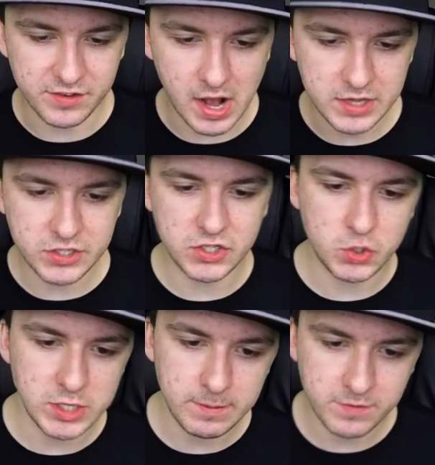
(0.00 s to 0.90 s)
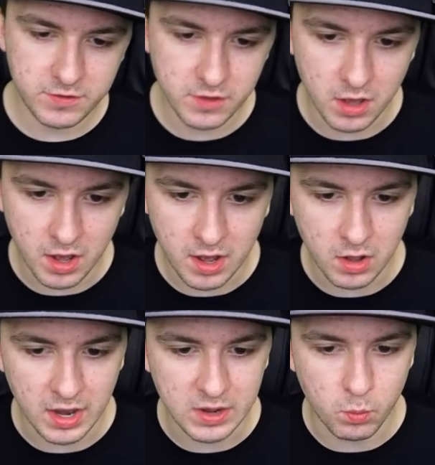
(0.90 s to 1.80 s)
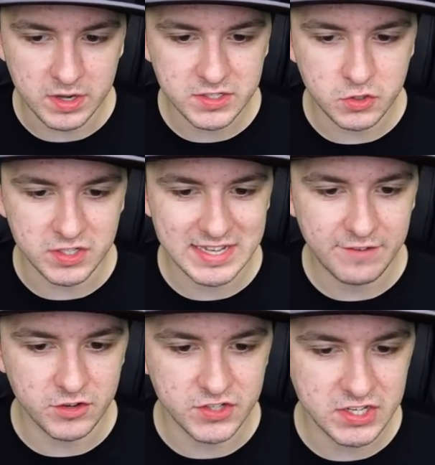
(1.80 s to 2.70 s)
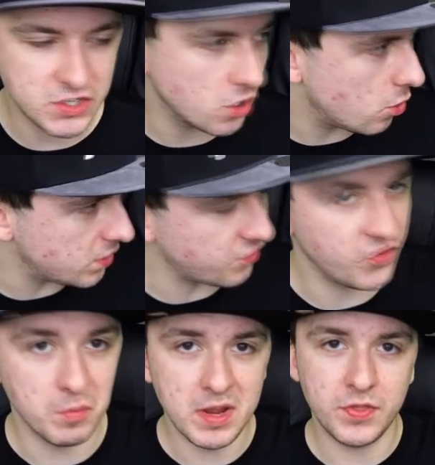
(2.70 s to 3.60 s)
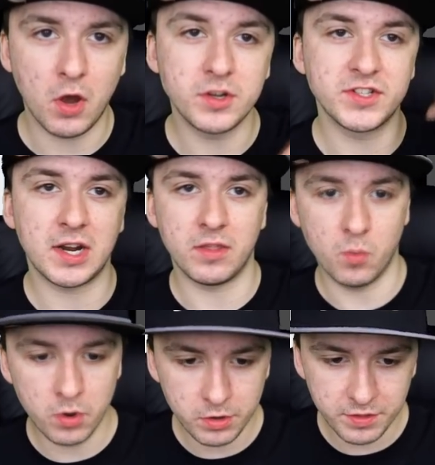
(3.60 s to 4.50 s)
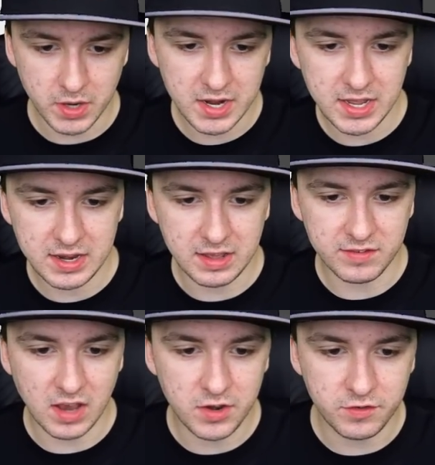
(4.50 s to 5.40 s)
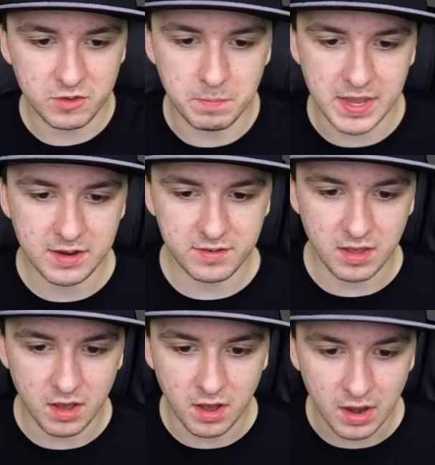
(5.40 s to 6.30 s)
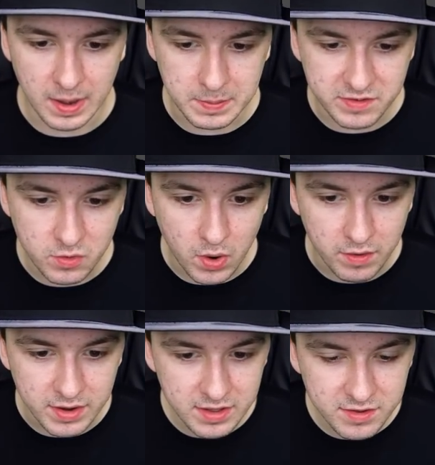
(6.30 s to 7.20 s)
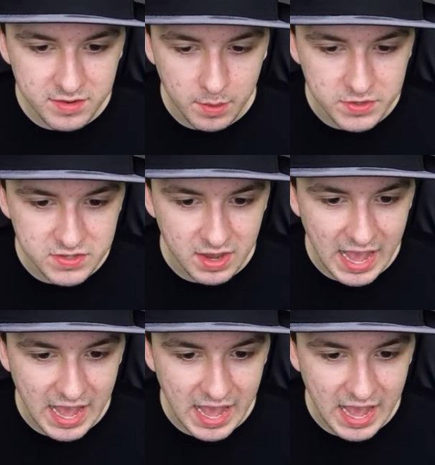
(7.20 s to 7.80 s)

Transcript: is I streamed uh, like once to San Francisco, which is for me on the other side of the world. What I did is I just picked uh, uh, let me see where it is. I would